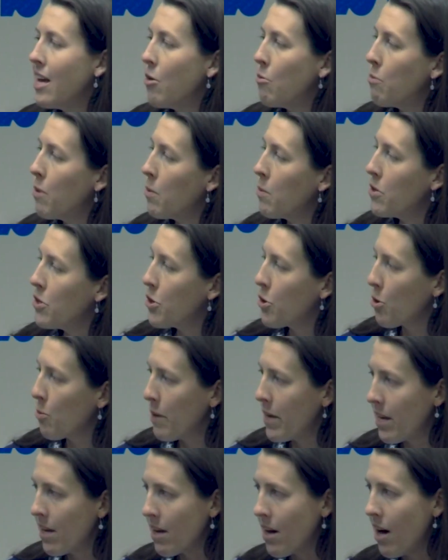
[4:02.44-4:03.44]
But with
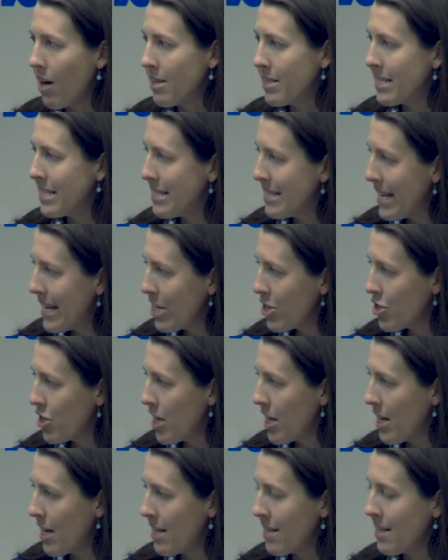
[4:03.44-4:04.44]
European
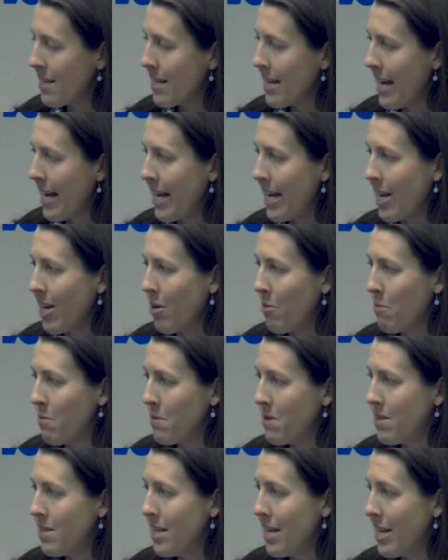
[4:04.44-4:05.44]
colonization
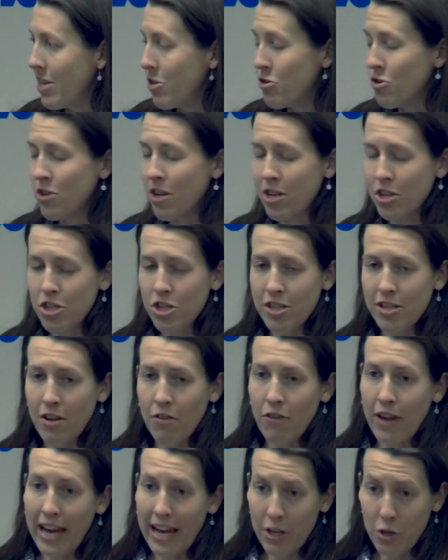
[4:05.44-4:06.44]
came the introduction
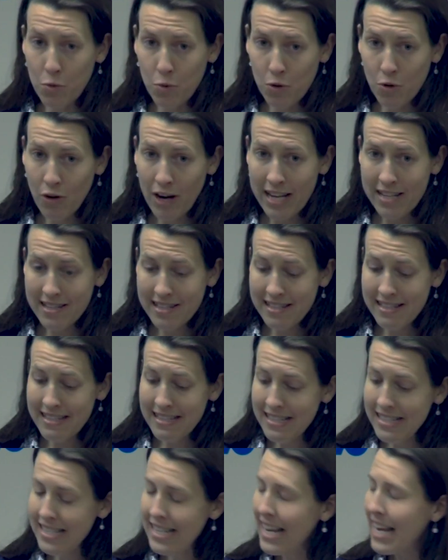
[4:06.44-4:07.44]
of annual
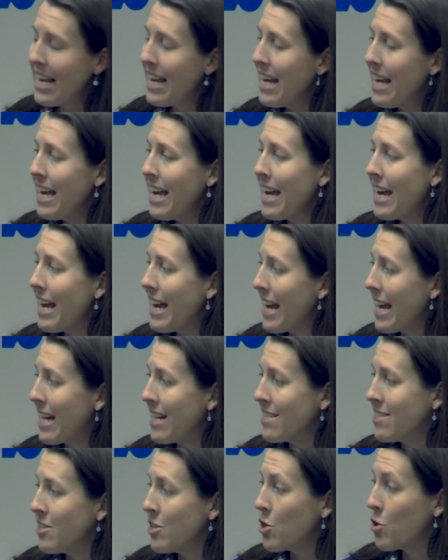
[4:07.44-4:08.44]
grasses,
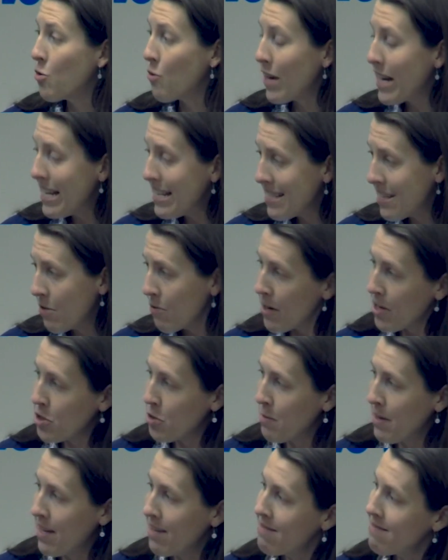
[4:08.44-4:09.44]
and the grazing
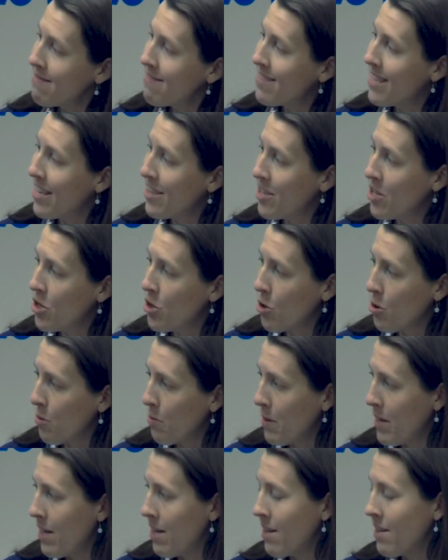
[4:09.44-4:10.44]
regimen that the
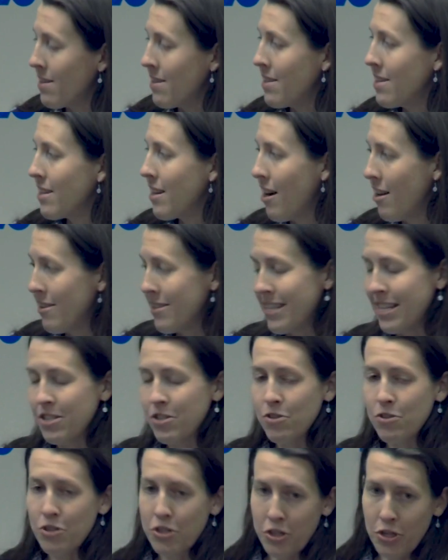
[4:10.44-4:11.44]
European
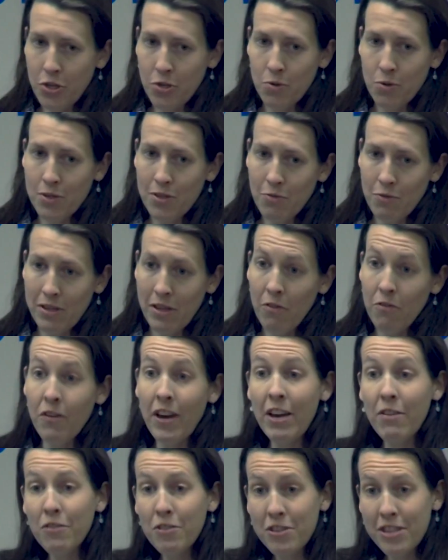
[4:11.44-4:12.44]
colonizers used really
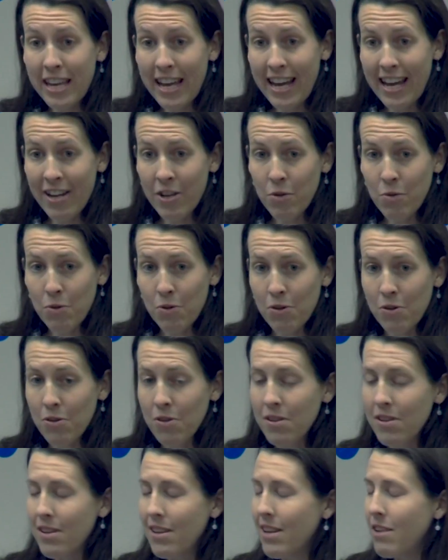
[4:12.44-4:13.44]
favored the
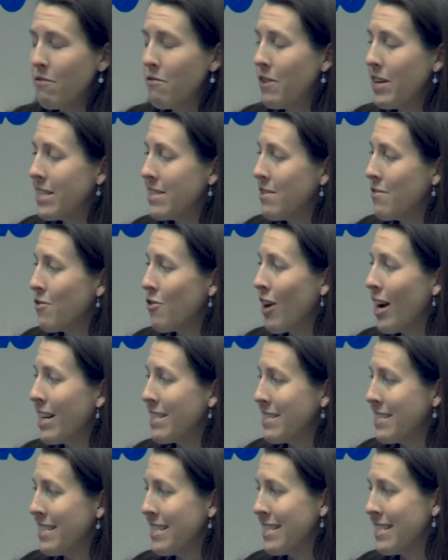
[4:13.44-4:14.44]
annual invasive
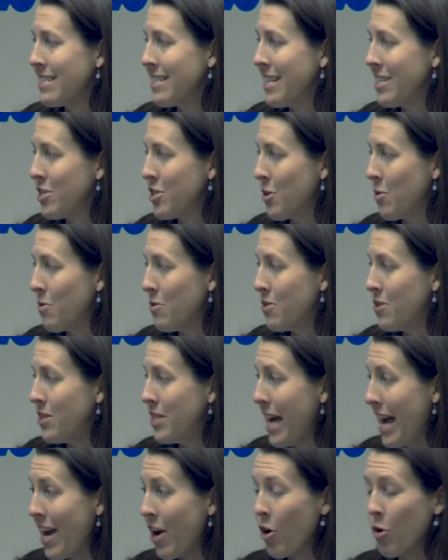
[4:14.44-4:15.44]
grasses, and so
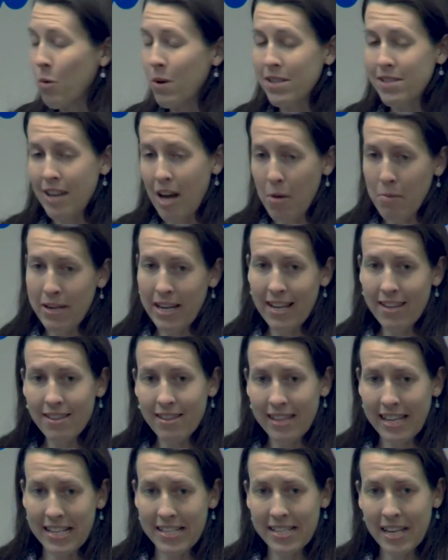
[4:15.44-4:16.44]
they are what dominate the
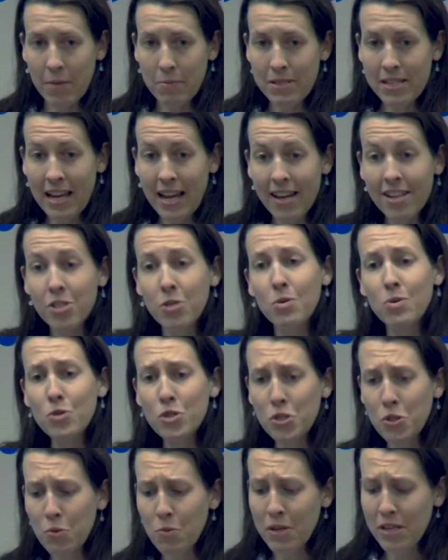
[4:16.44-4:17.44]
landscape today. So it's
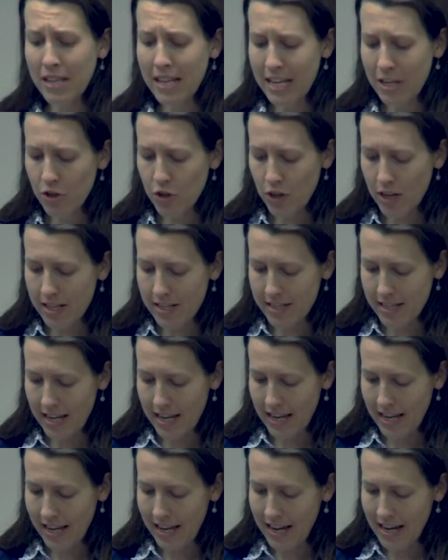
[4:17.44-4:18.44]
just a really
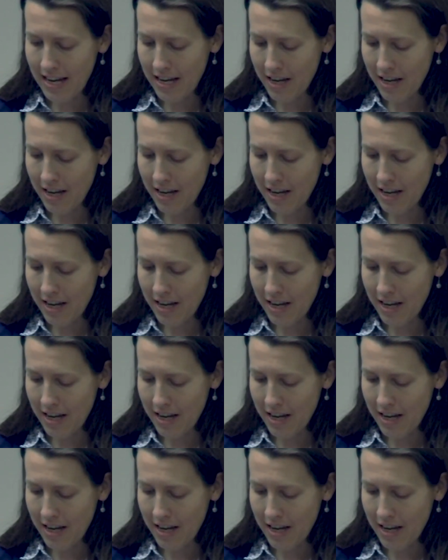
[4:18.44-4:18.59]
interesting